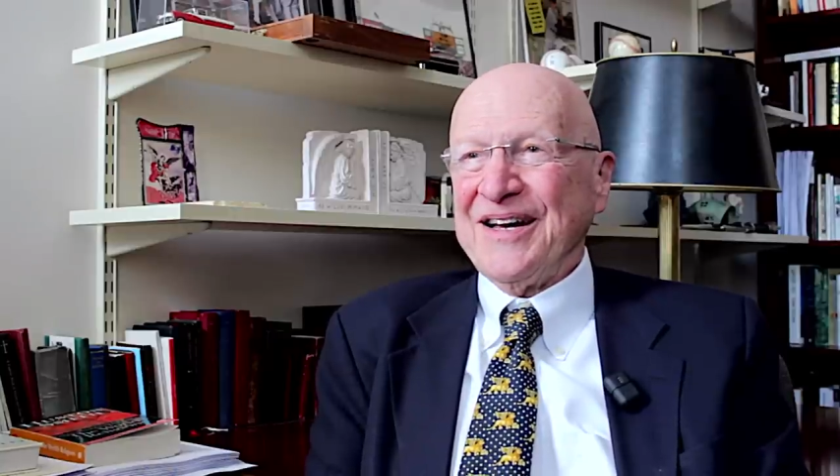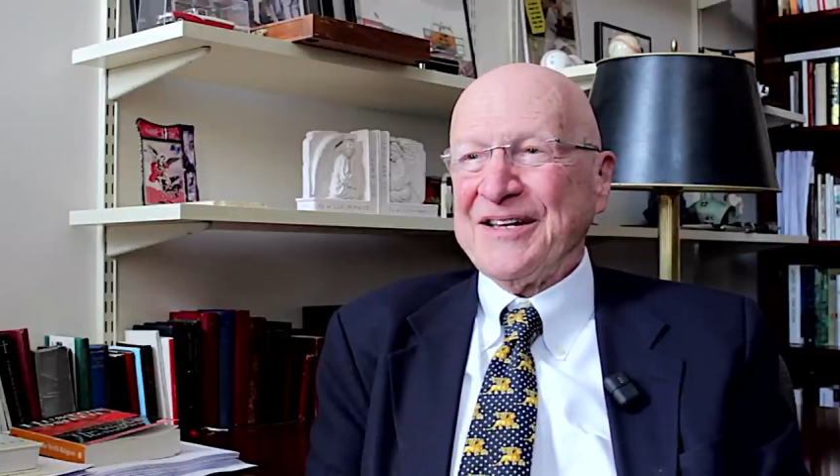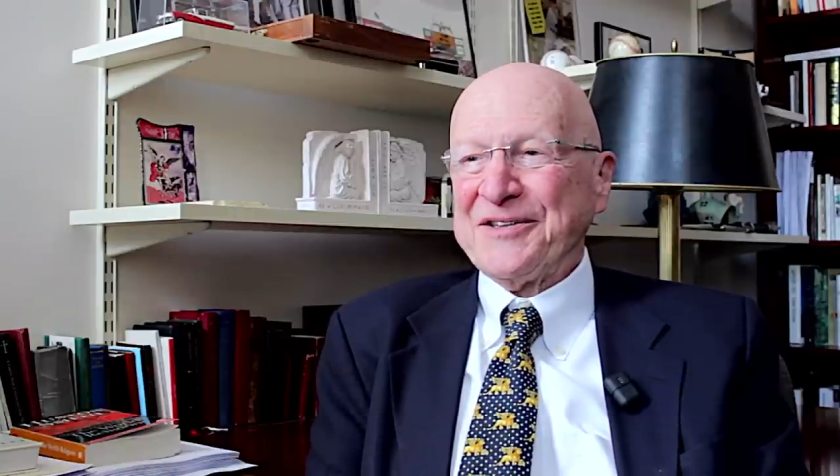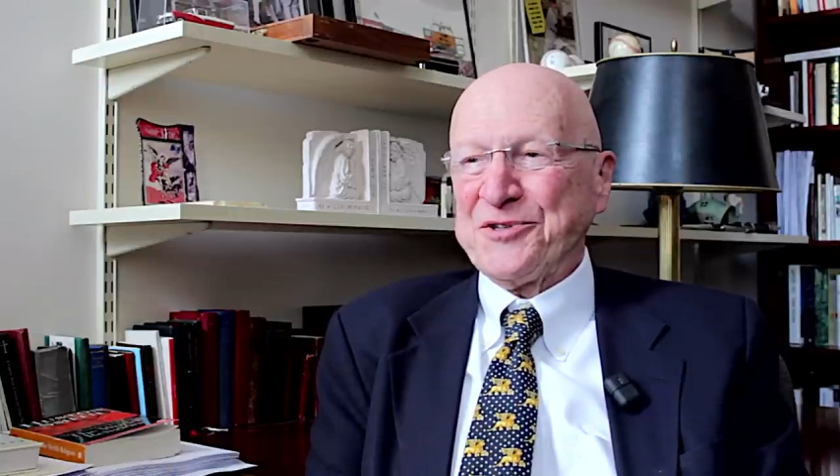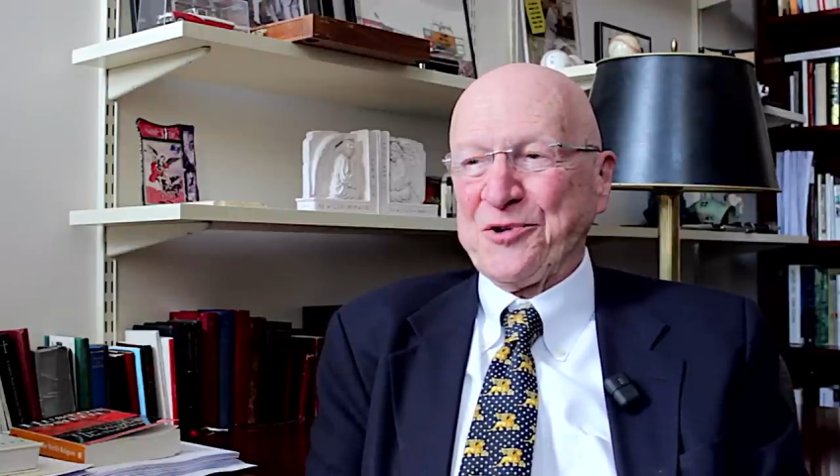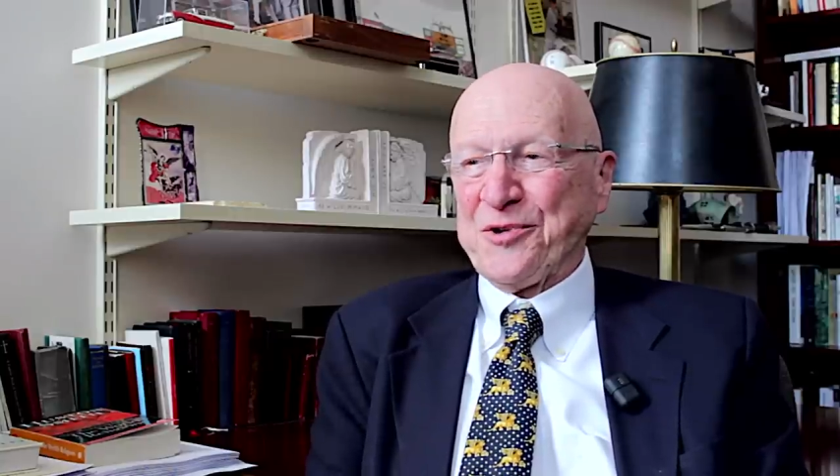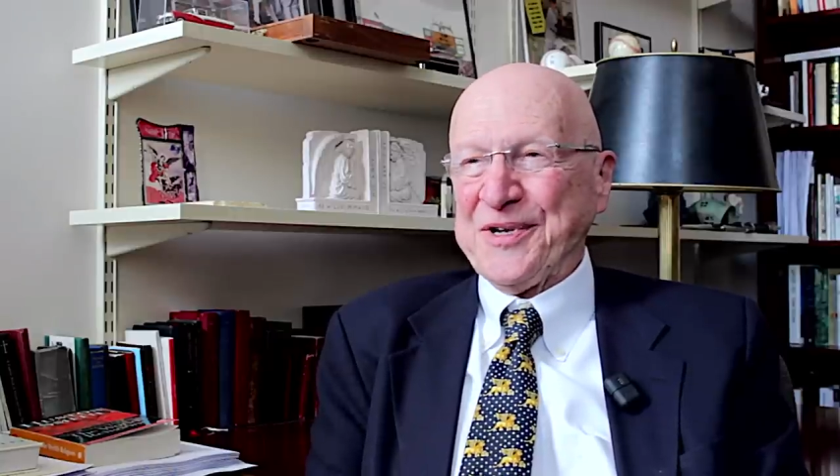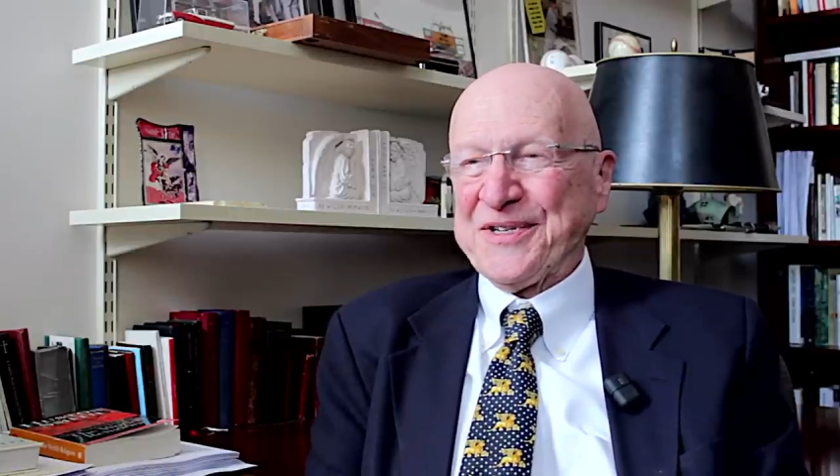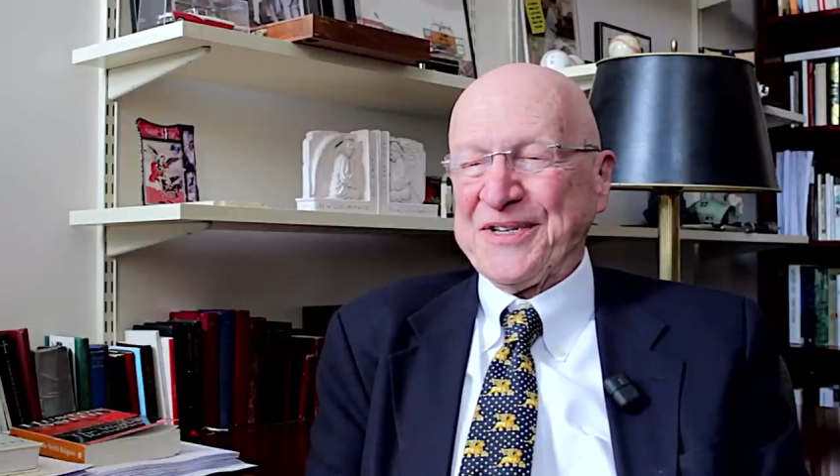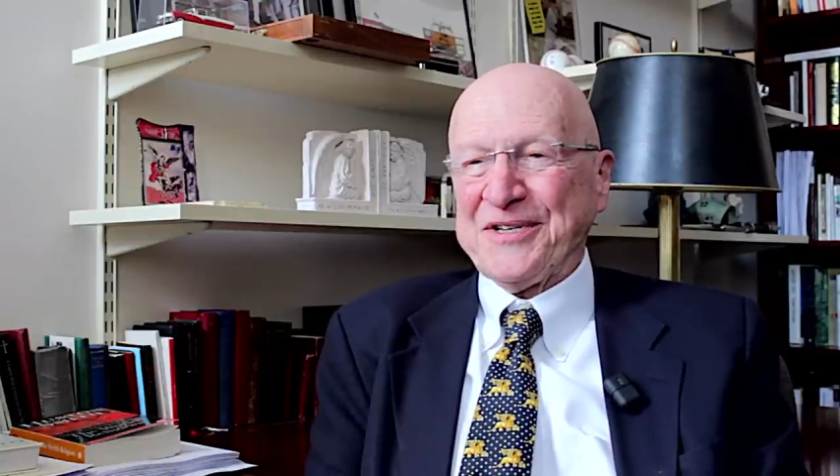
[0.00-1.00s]
And the
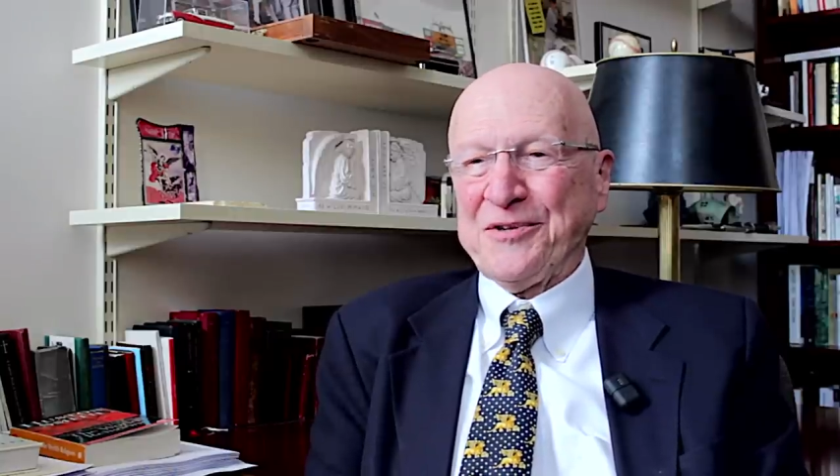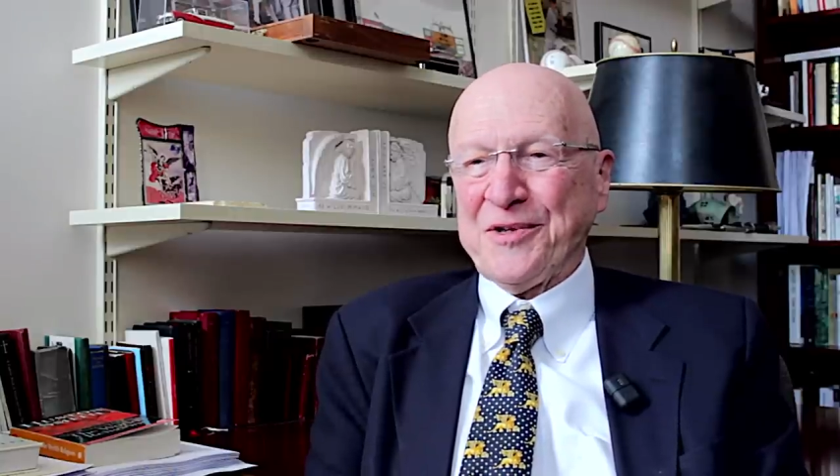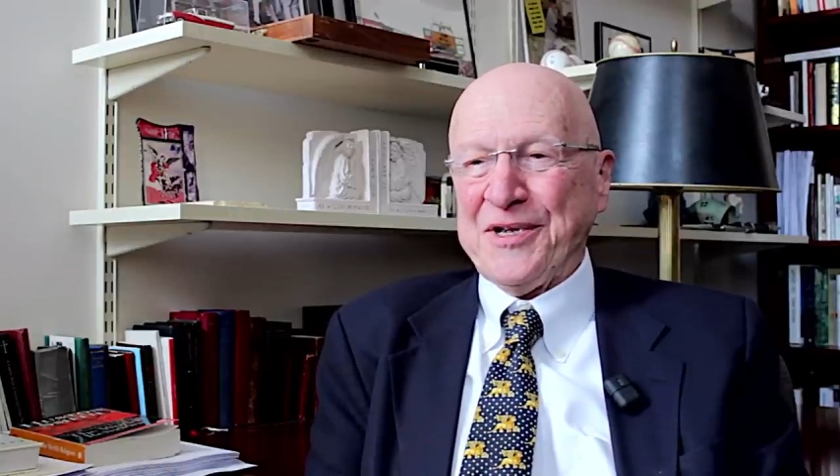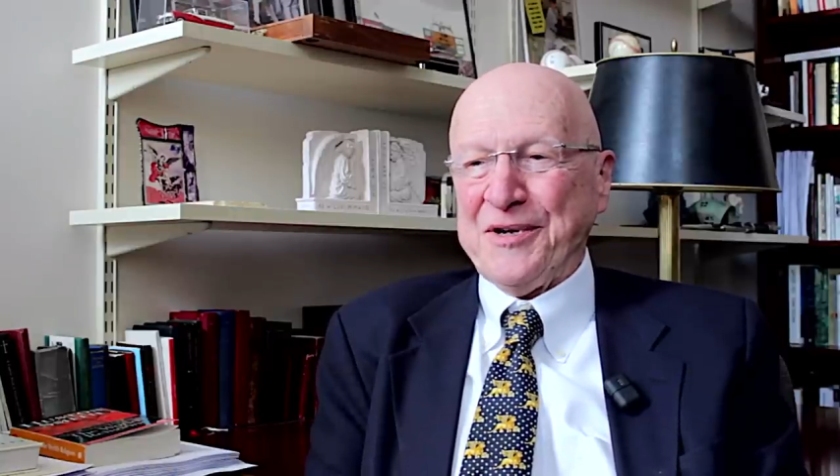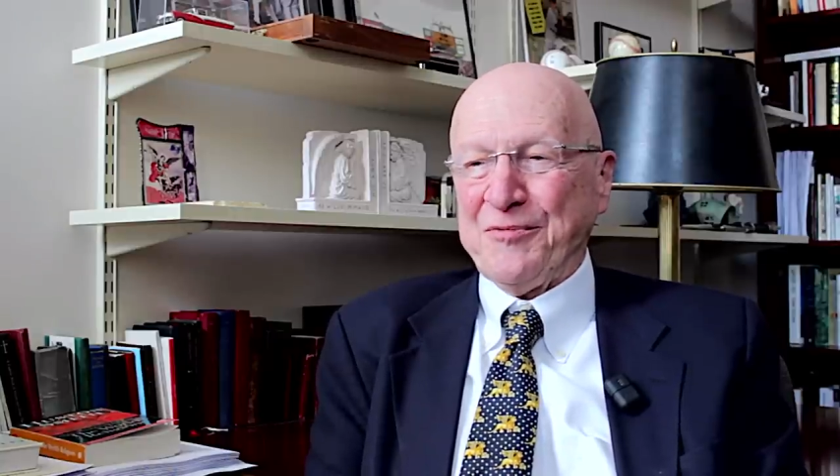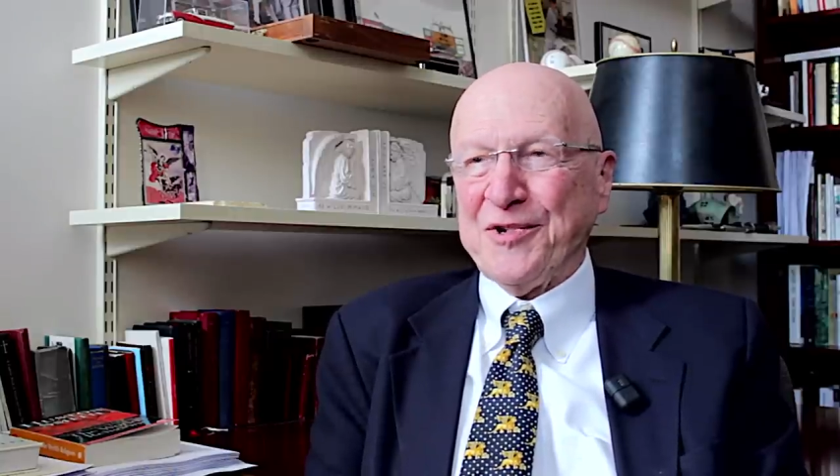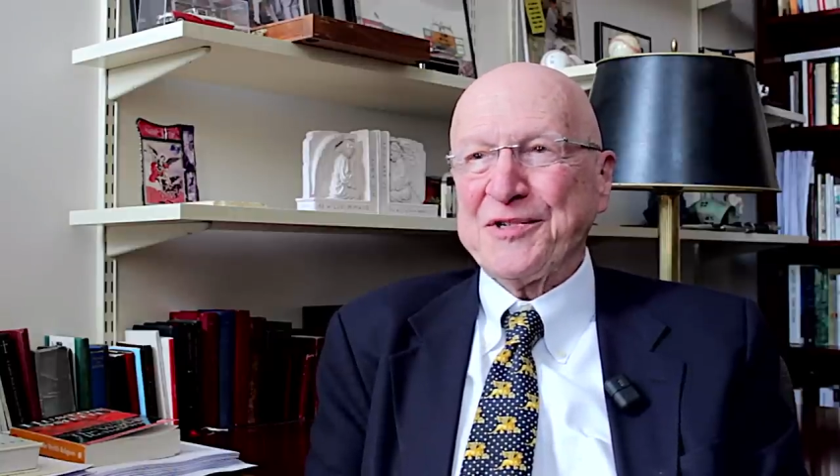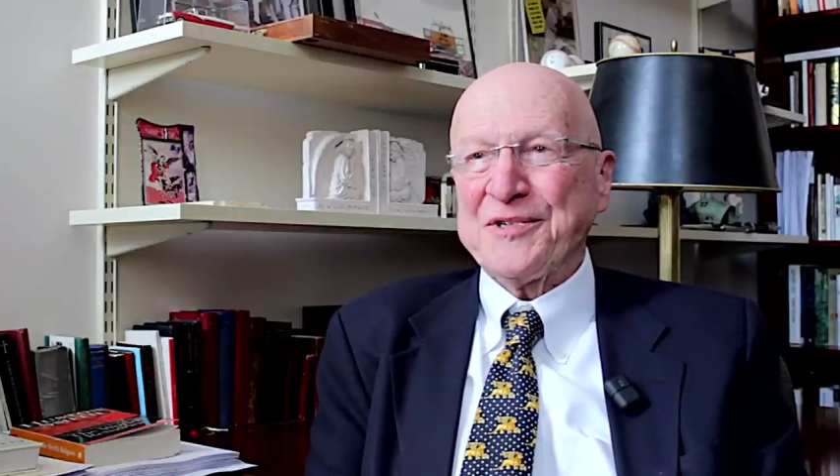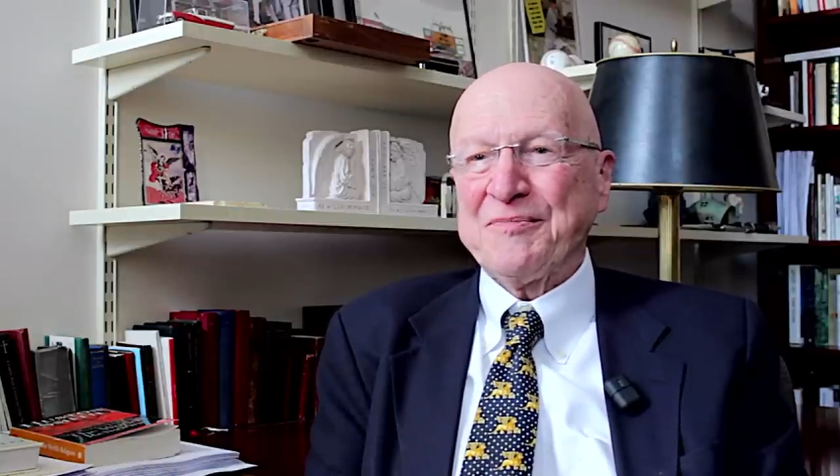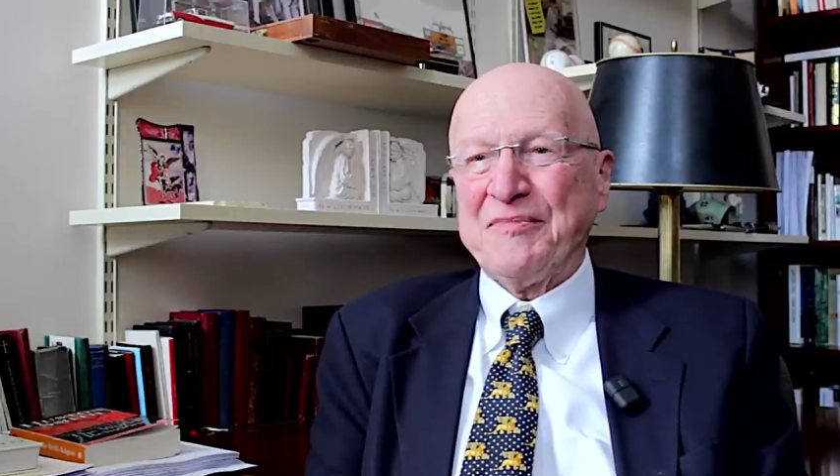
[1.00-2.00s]
story is that Tolkien once